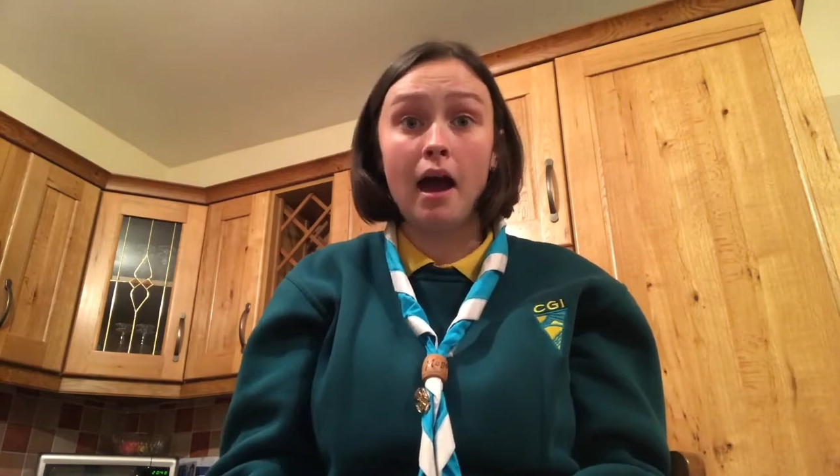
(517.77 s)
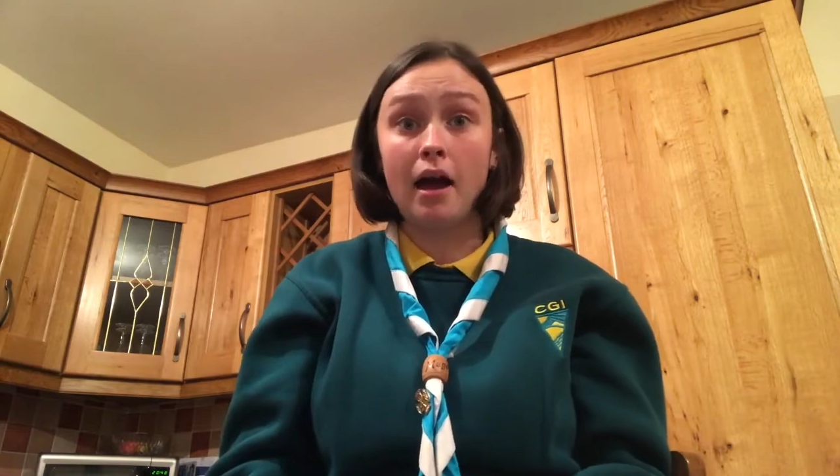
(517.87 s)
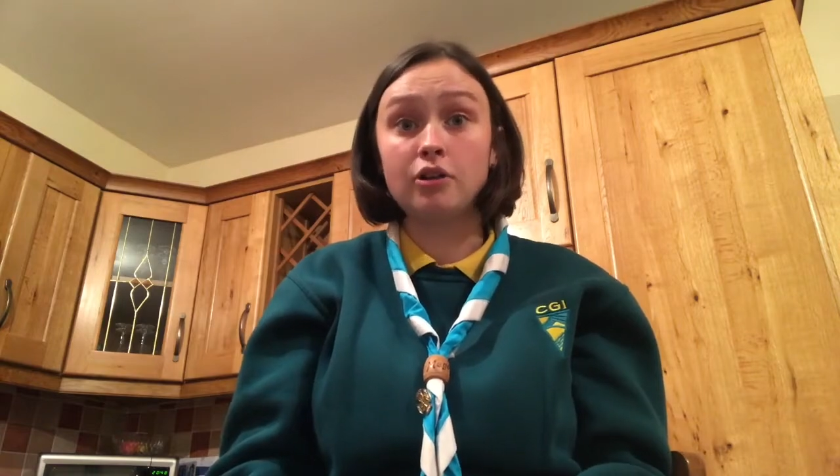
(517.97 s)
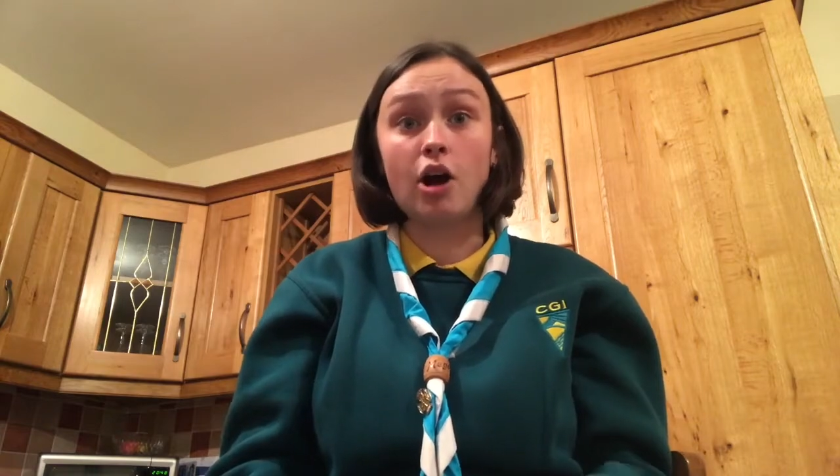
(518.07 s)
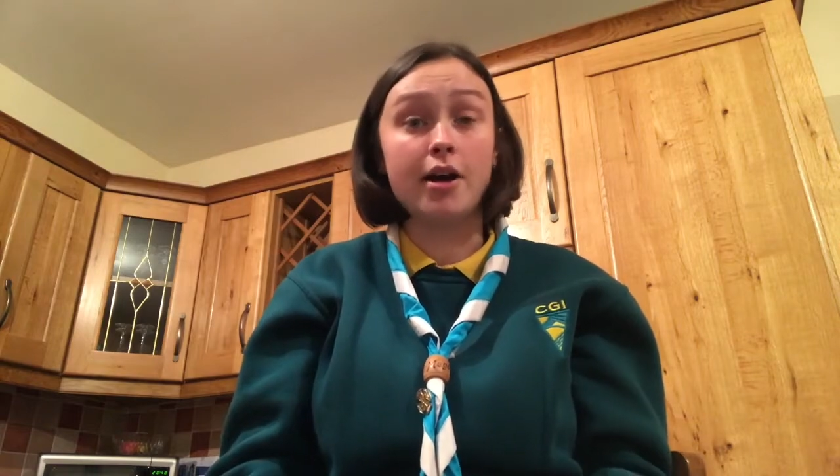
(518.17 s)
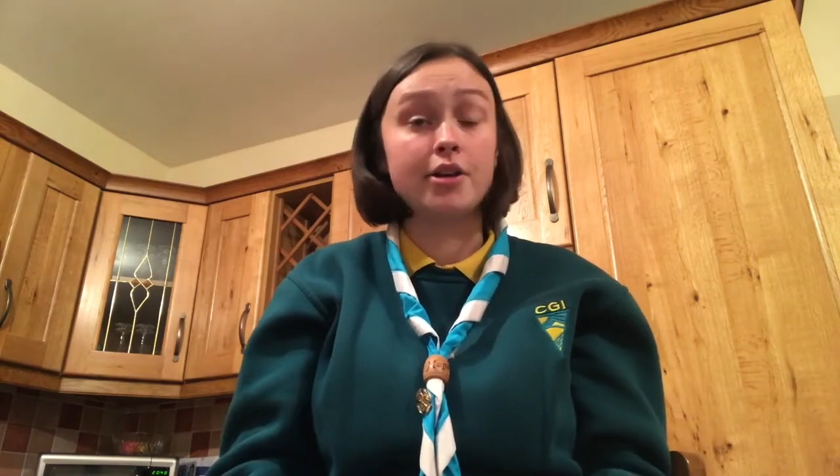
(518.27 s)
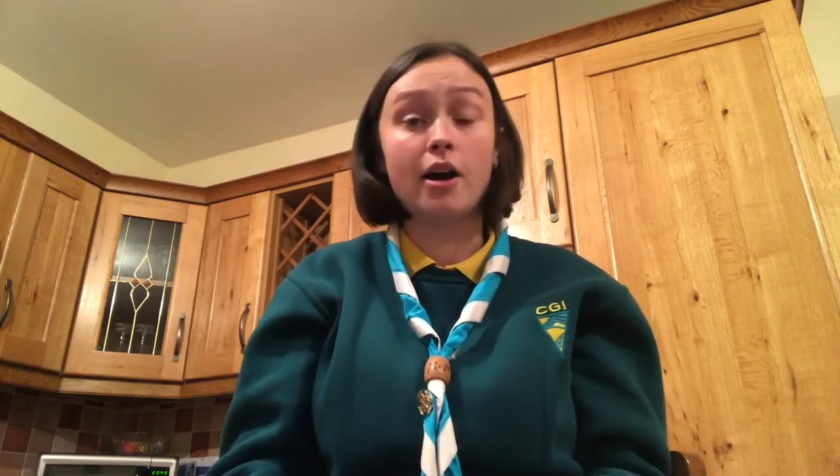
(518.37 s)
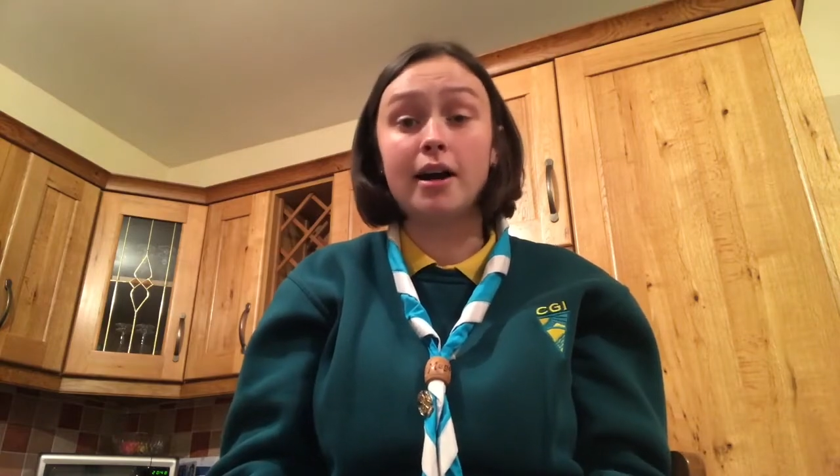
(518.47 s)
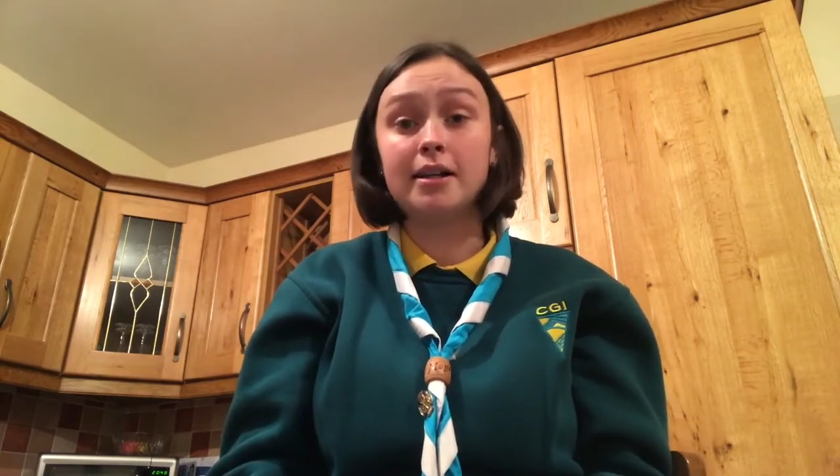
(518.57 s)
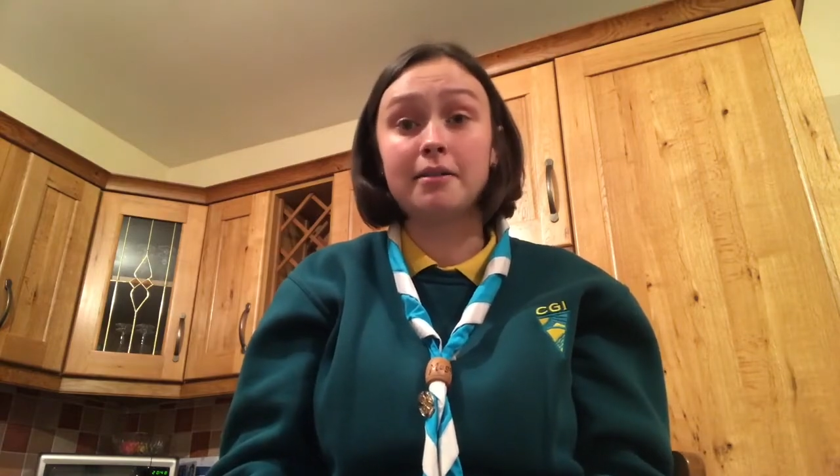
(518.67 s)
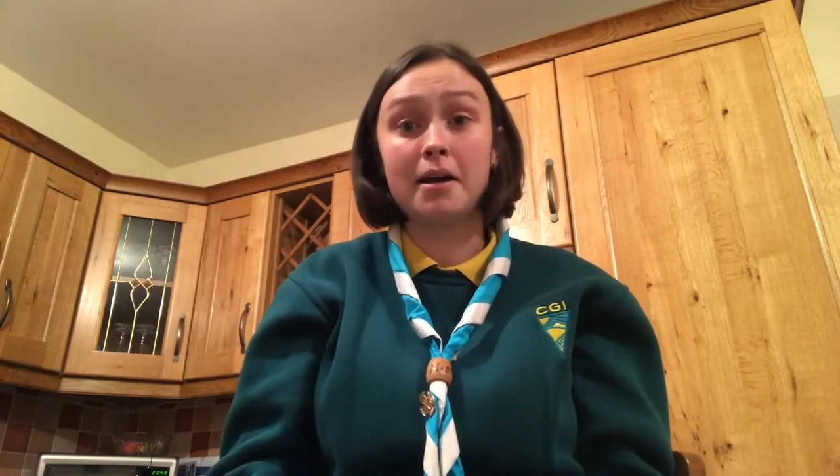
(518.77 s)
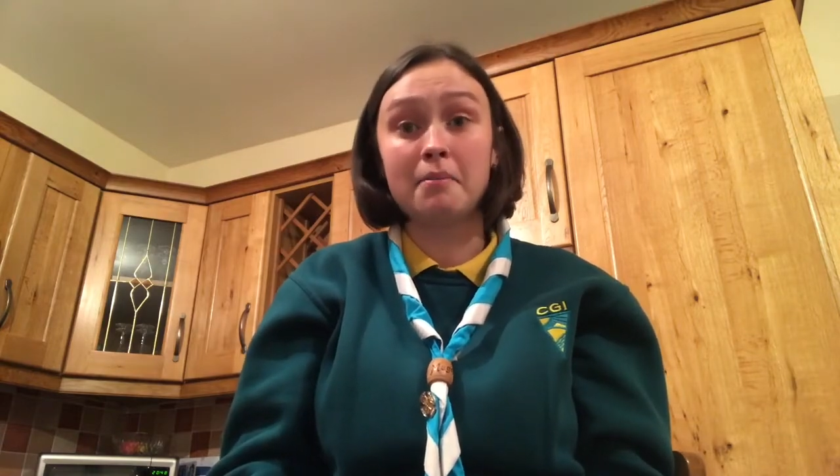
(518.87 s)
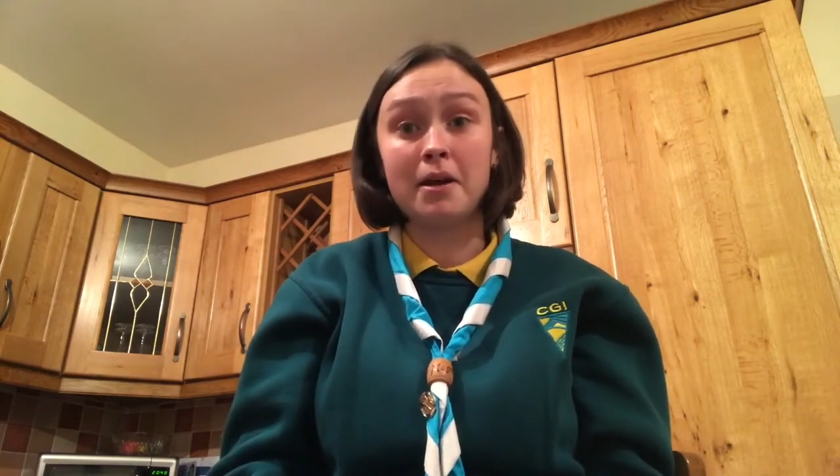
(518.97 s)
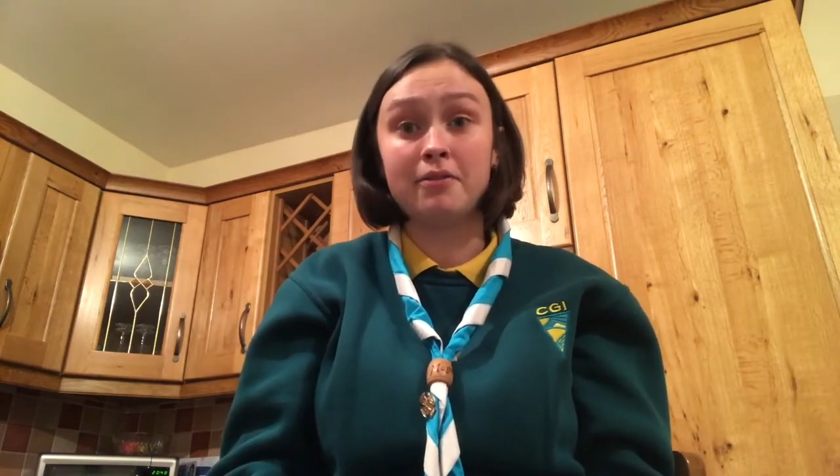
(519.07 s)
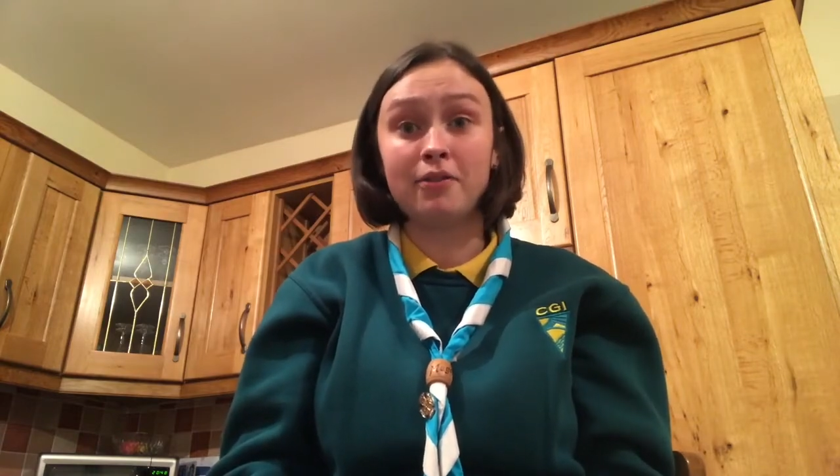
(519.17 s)
and I'd highly
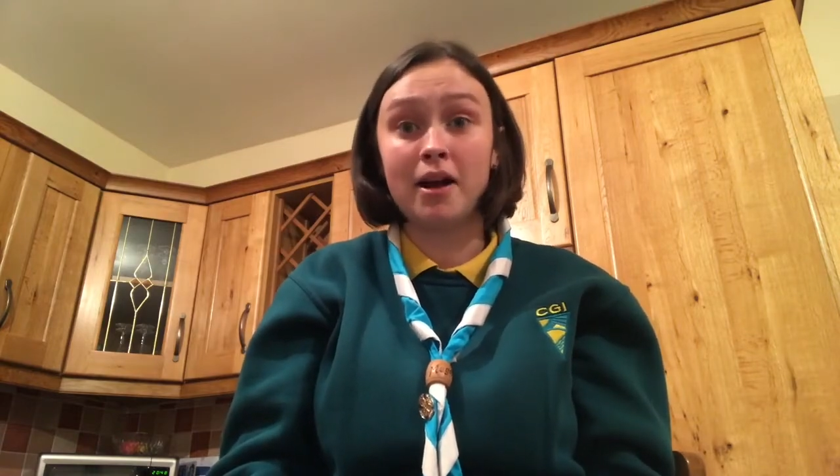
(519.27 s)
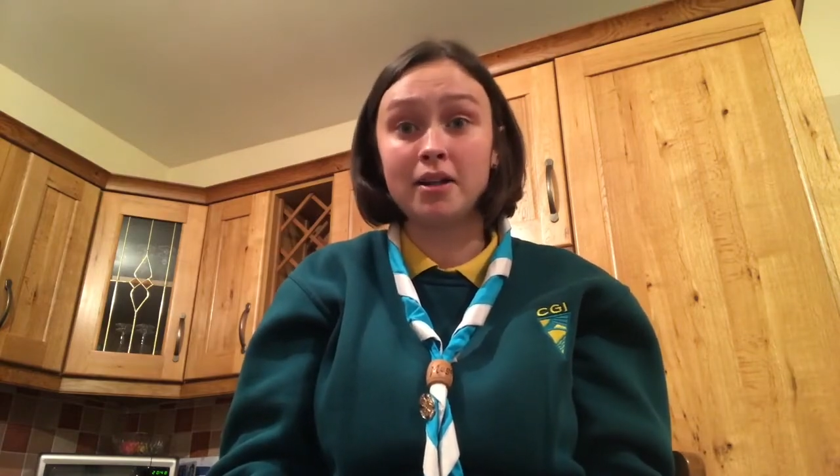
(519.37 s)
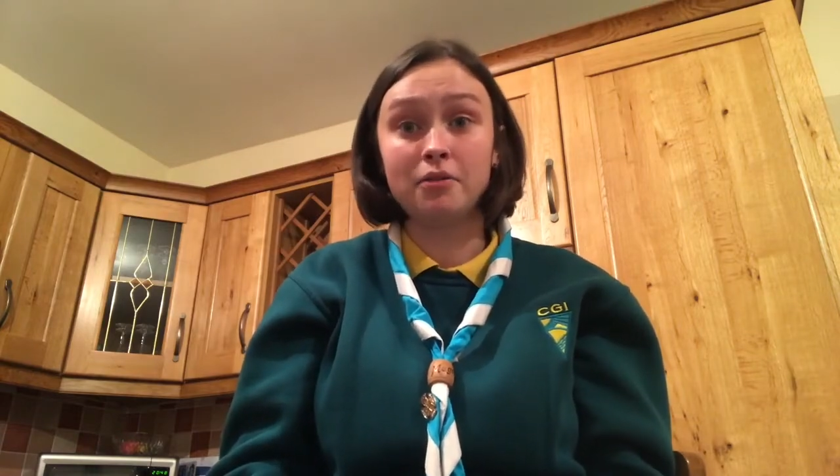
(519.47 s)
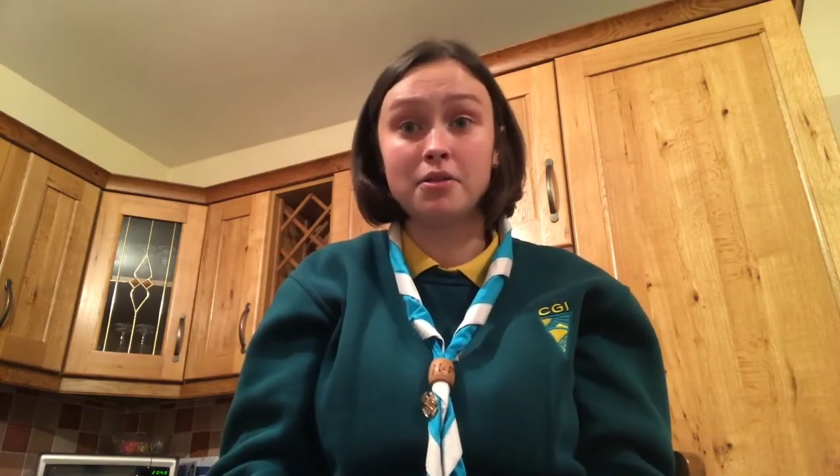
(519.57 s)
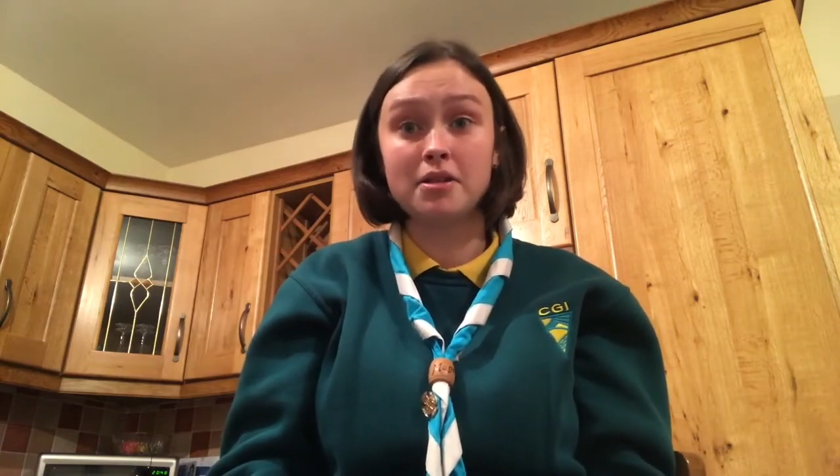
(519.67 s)
recommend for anyone